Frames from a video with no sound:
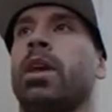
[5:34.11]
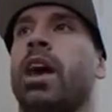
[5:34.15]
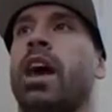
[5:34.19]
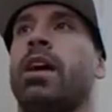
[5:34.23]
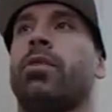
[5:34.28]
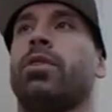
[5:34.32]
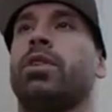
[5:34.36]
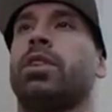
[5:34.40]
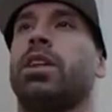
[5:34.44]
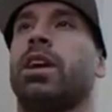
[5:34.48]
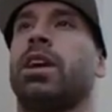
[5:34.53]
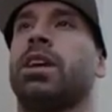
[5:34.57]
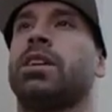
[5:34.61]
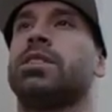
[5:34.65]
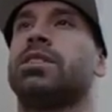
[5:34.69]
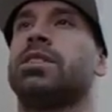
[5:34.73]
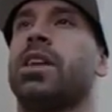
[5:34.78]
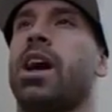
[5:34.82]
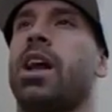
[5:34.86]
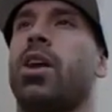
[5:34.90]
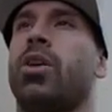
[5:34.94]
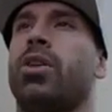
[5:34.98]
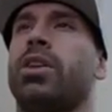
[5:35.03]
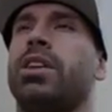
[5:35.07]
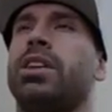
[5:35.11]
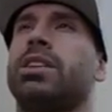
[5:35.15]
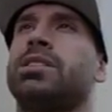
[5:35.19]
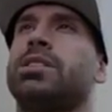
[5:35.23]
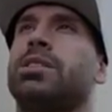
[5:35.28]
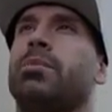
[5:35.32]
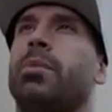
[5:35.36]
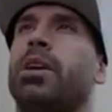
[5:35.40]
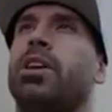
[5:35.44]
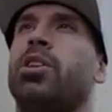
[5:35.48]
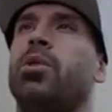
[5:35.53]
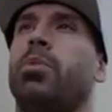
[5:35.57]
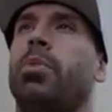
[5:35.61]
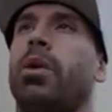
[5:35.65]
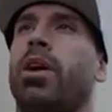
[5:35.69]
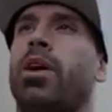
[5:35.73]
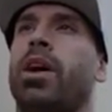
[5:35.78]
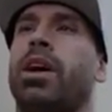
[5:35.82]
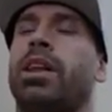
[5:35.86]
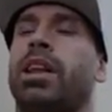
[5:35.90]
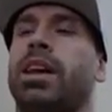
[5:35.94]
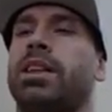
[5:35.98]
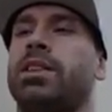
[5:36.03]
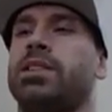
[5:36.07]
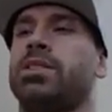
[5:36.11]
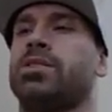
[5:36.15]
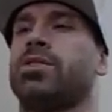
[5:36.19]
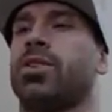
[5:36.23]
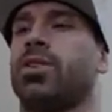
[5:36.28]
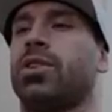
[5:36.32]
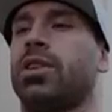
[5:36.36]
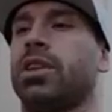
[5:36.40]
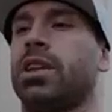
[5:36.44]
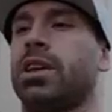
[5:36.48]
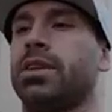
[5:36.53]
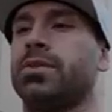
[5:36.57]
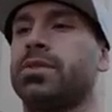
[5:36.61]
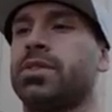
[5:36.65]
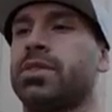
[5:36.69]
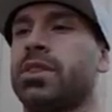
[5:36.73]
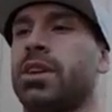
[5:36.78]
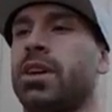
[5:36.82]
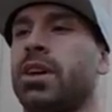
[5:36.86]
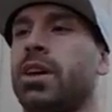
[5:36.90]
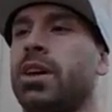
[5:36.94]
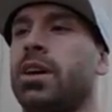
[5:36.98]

everything, because not only does it make you better at like these certain lifts,